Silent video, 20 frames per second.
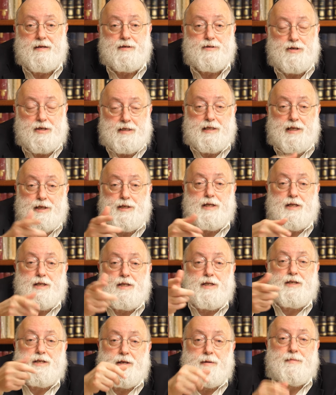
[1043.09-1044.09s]
Just listen
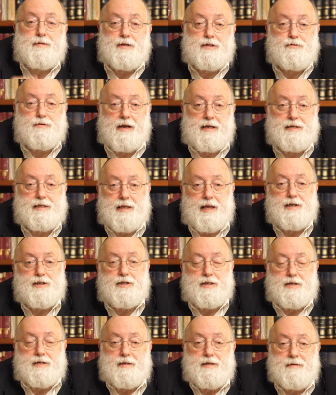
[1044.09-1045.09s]
to some of the
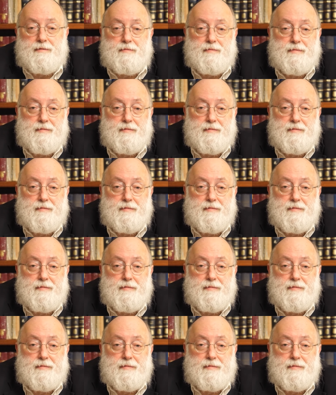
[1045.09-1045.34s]
translations